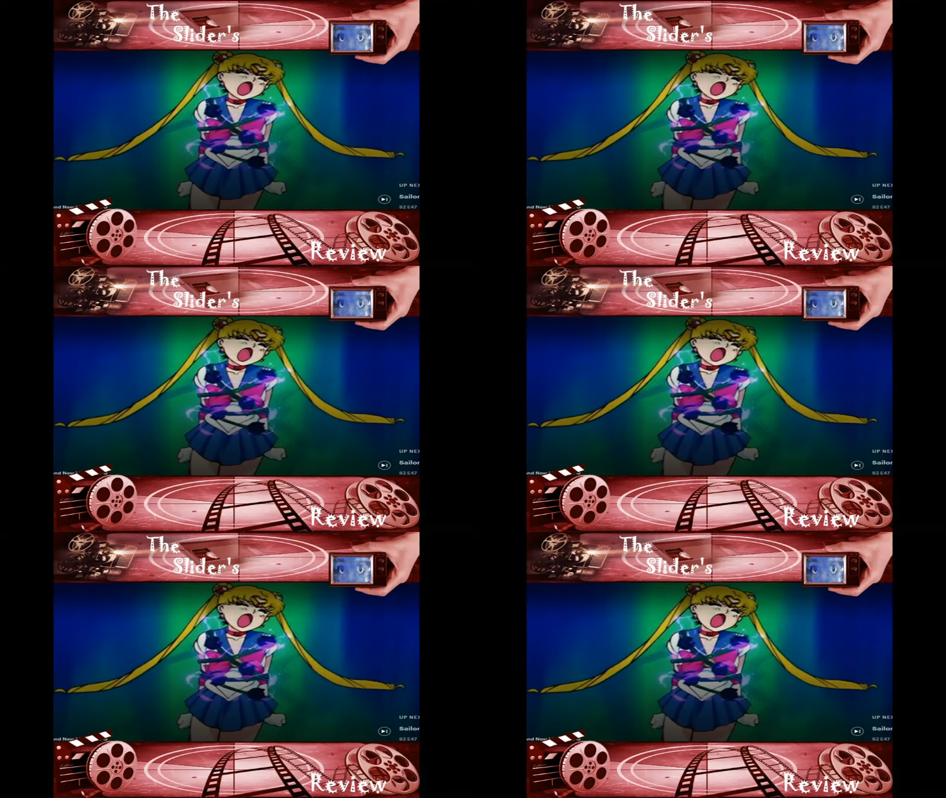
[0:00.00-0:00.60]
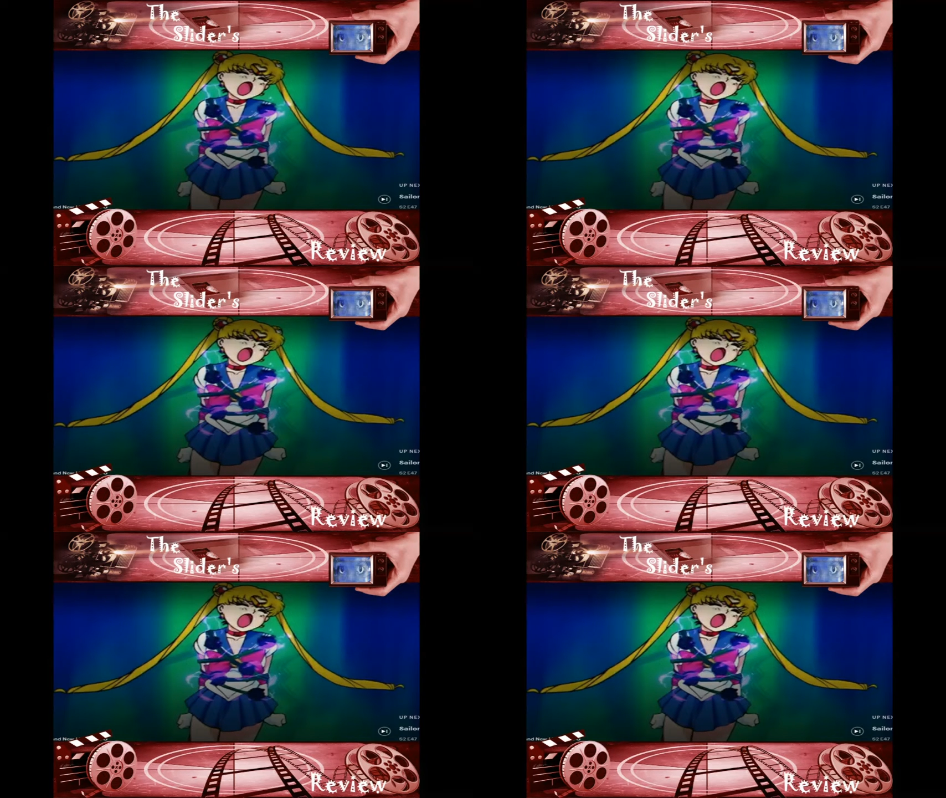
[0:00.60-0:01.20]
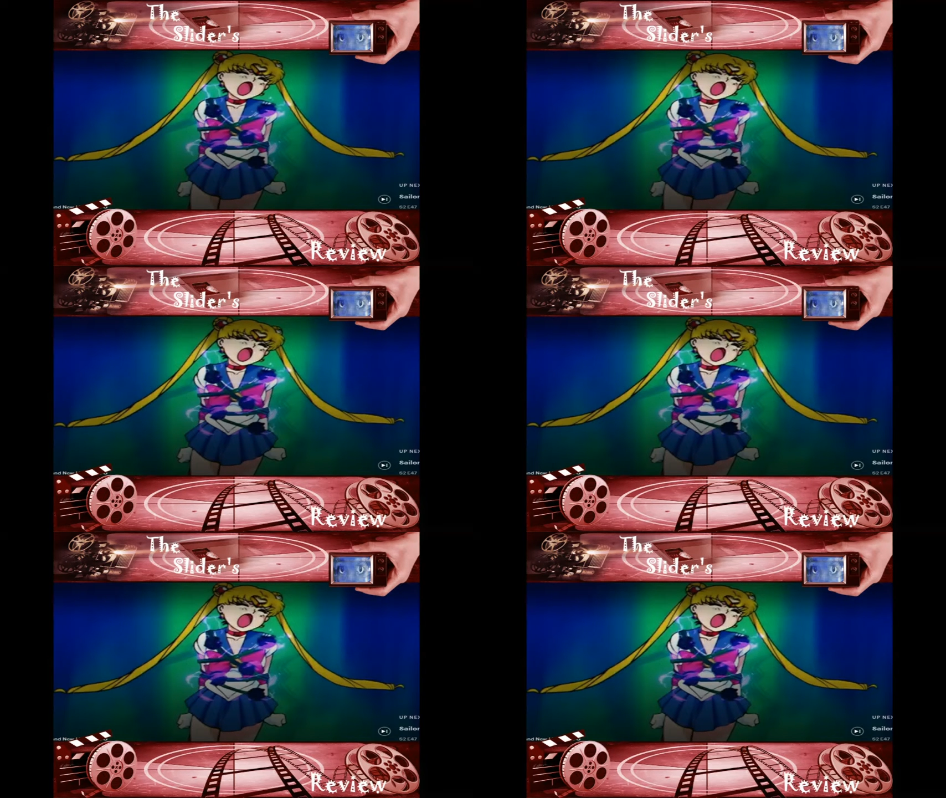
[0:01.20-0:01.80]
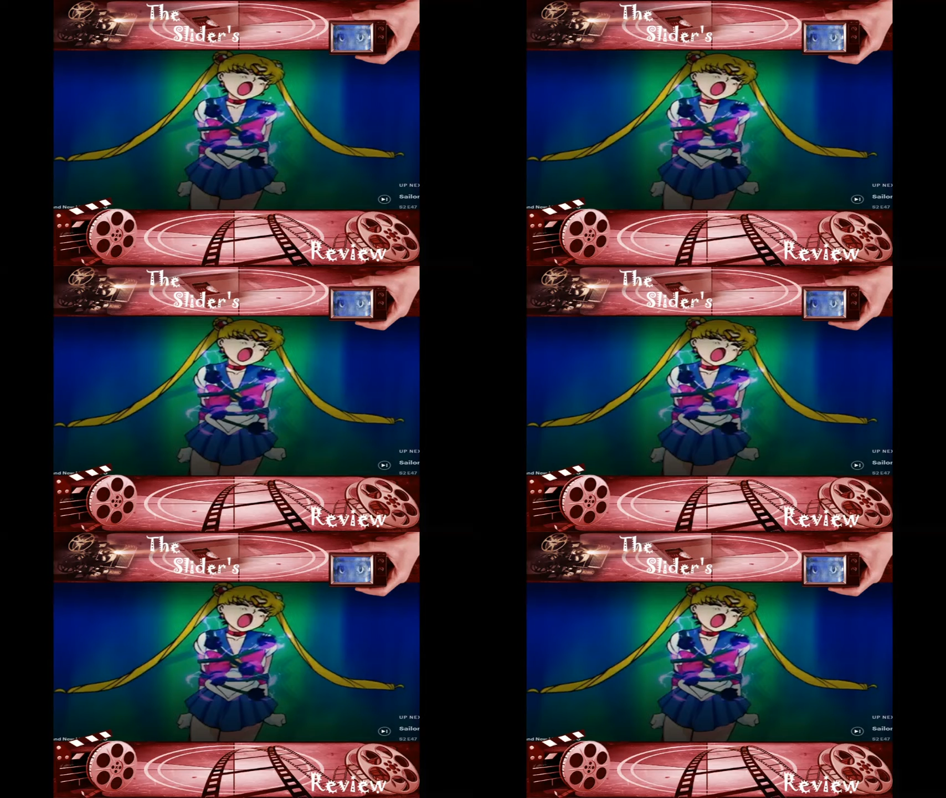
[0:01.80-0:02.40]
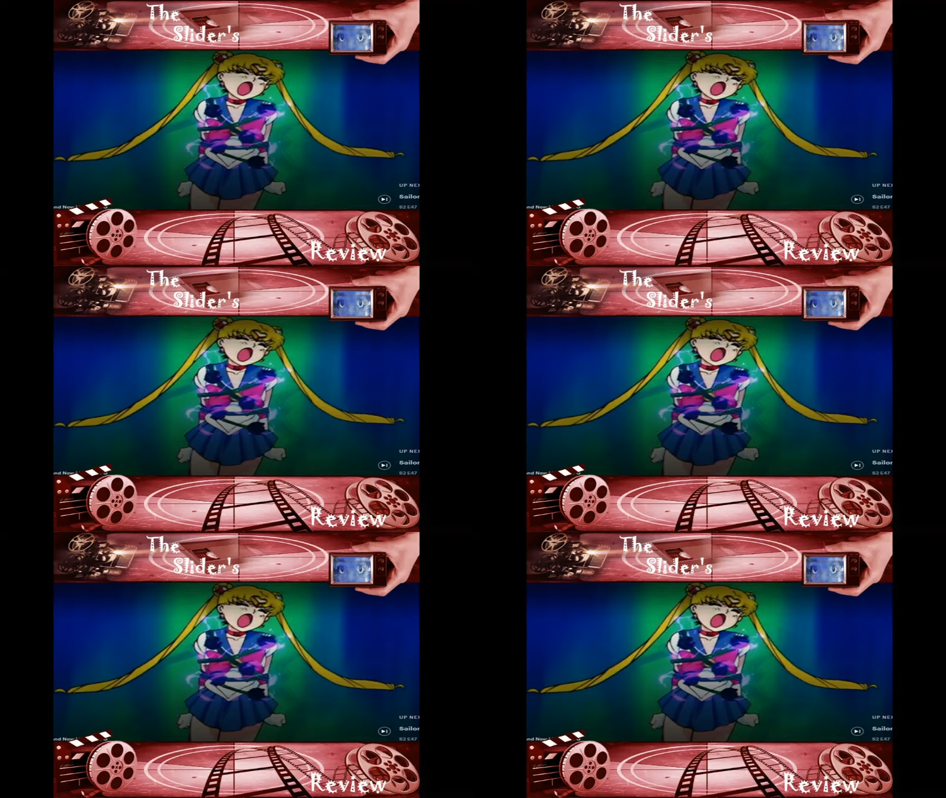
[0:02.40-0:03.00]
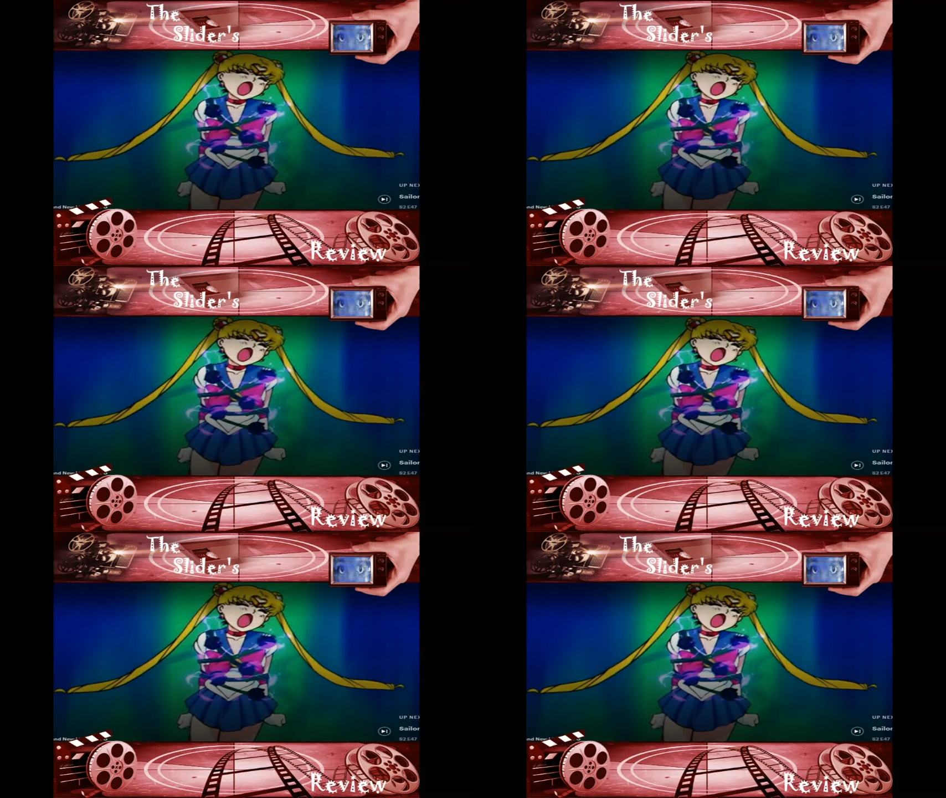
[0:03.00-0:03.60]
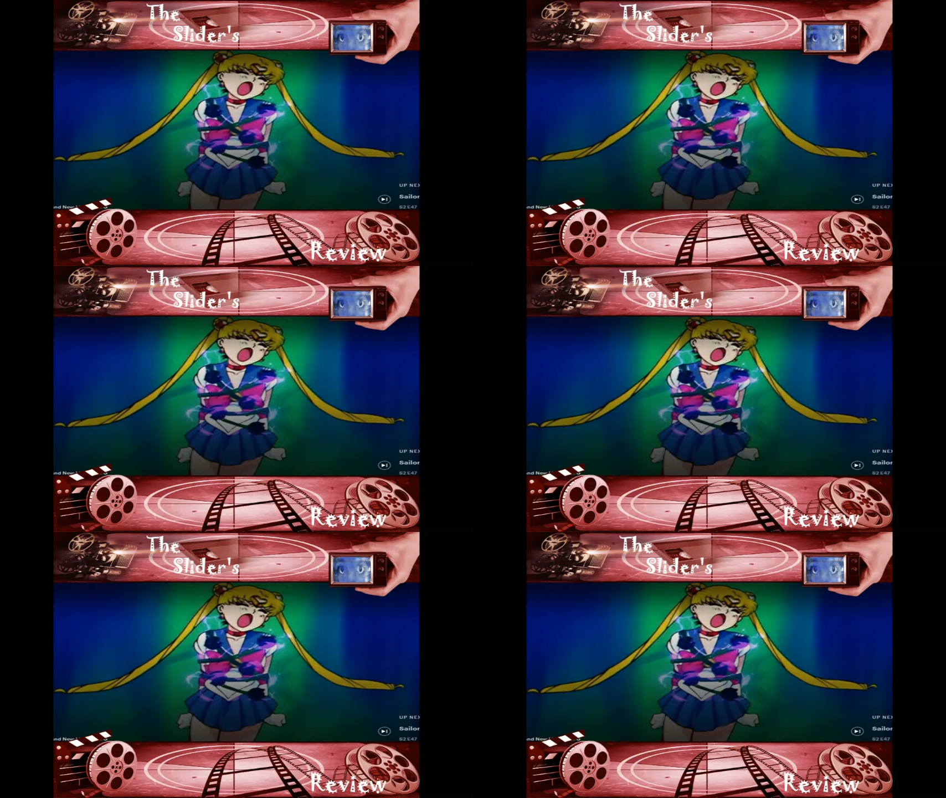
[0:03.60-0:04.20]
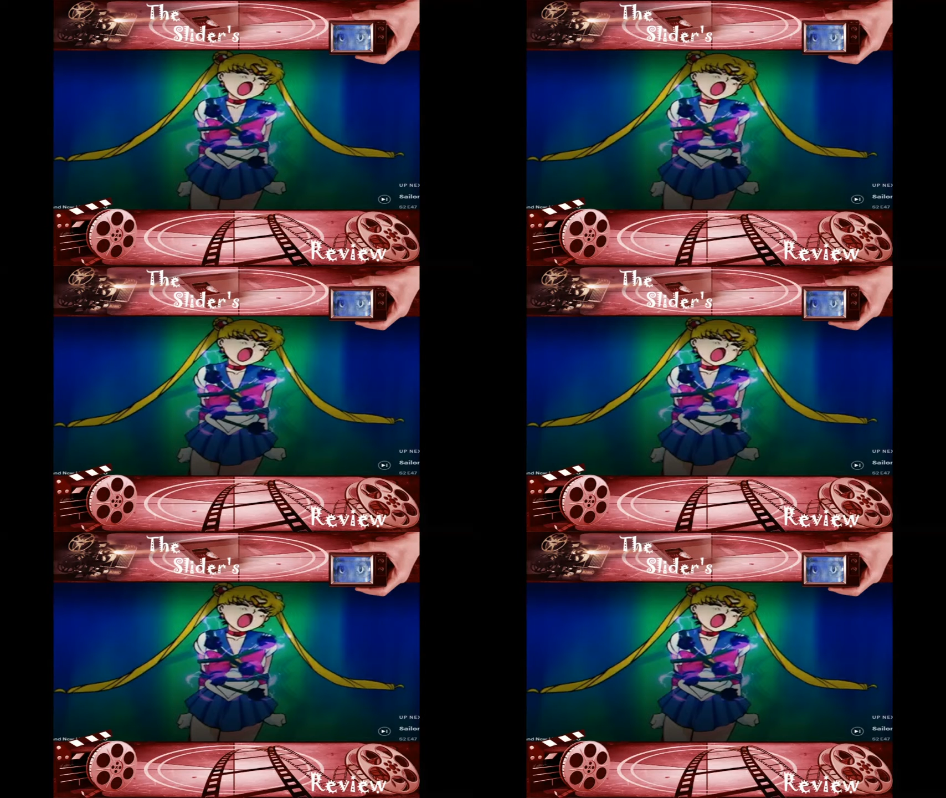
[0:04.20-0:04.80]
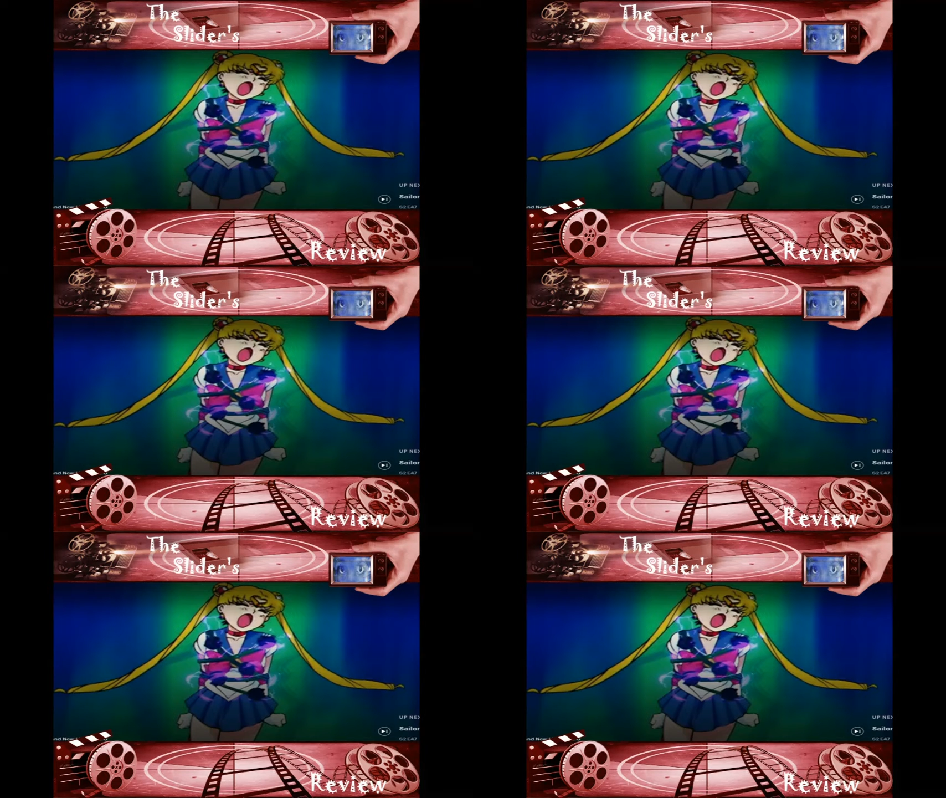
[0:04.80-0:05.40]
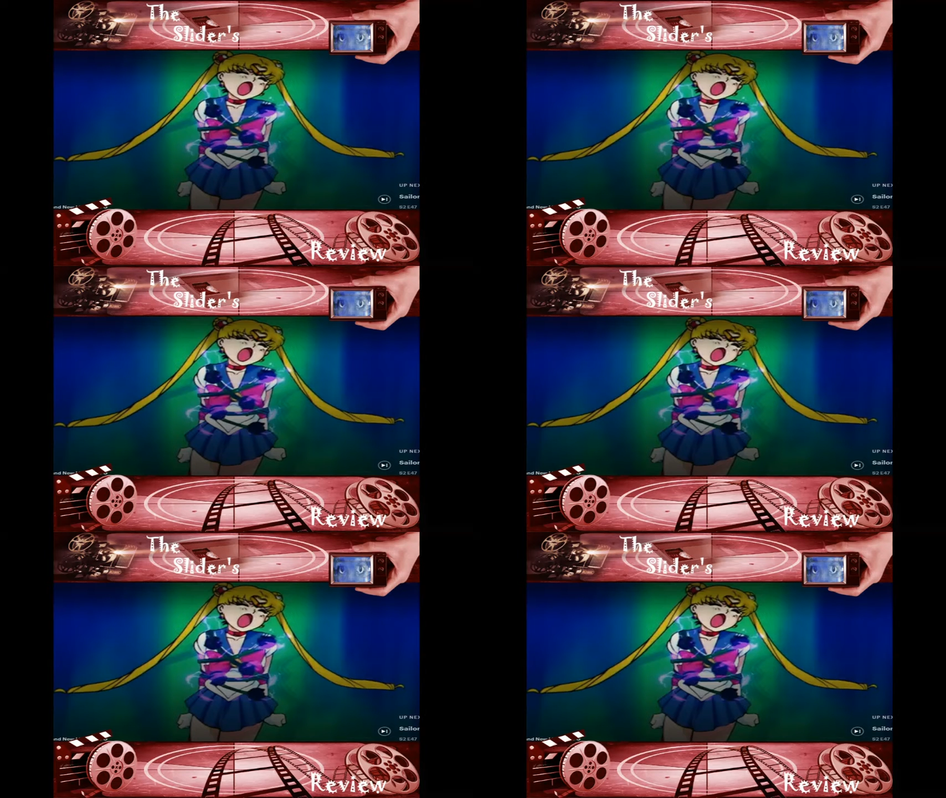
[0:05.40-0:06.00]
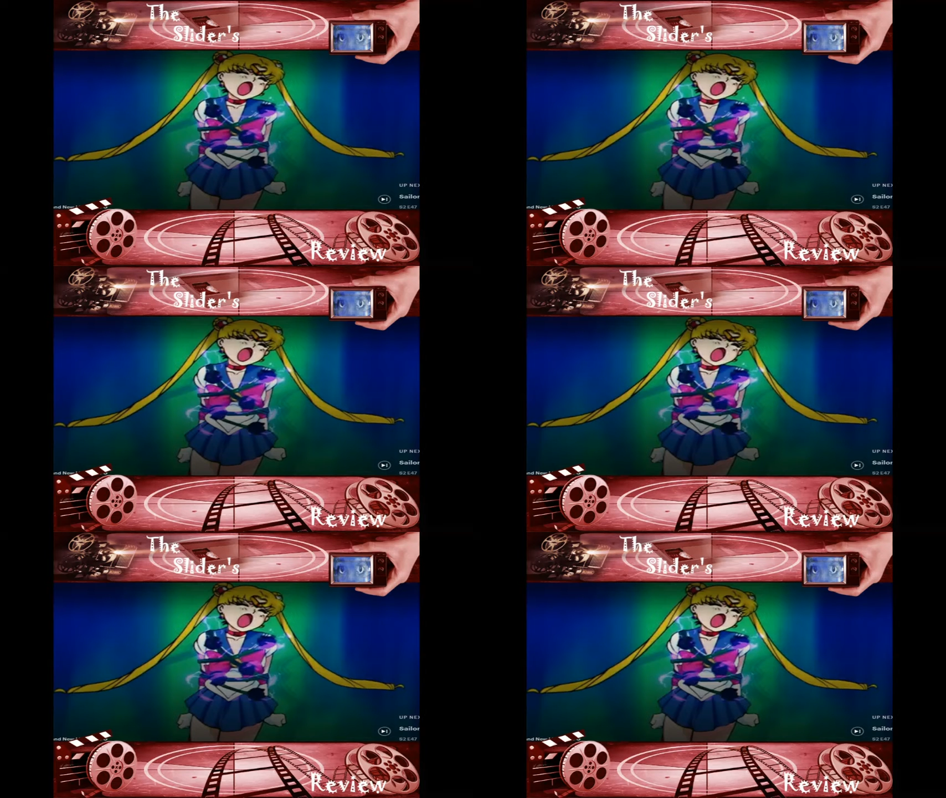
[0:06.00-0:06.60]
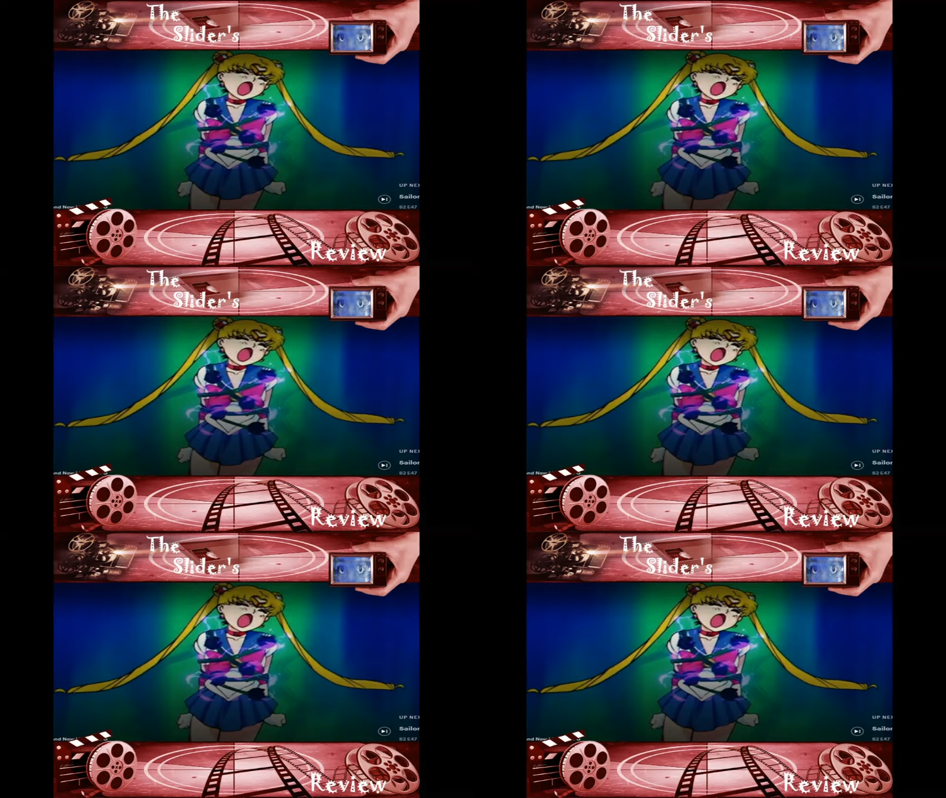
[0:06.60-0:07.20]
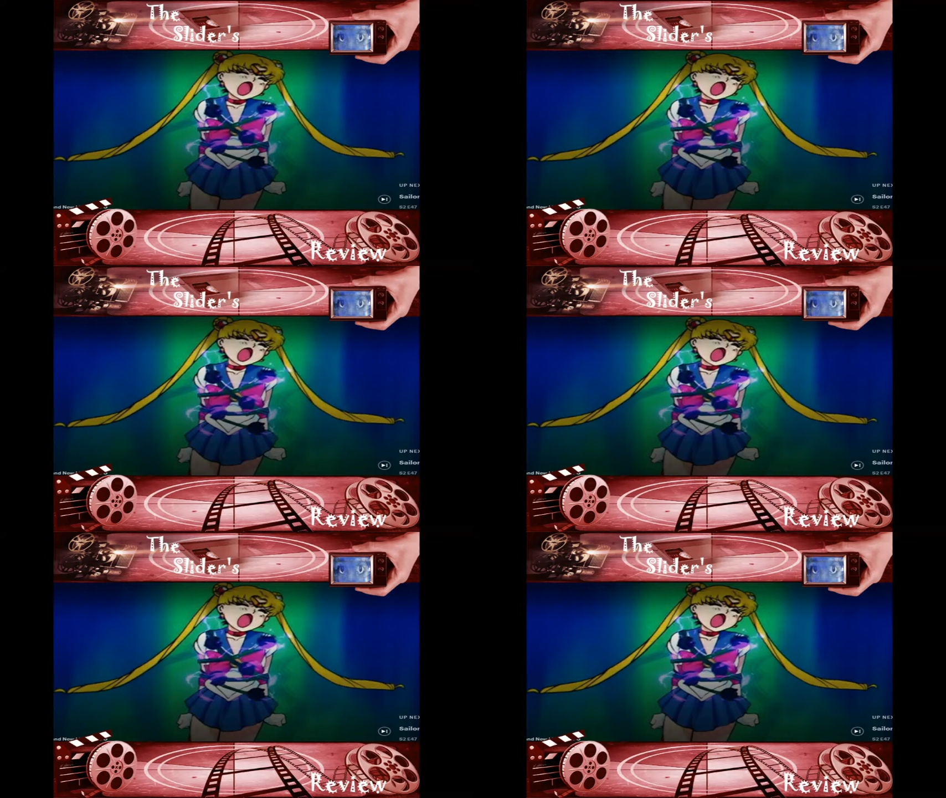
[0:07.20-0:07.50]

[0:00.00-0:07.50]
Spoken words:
(no speaker visible)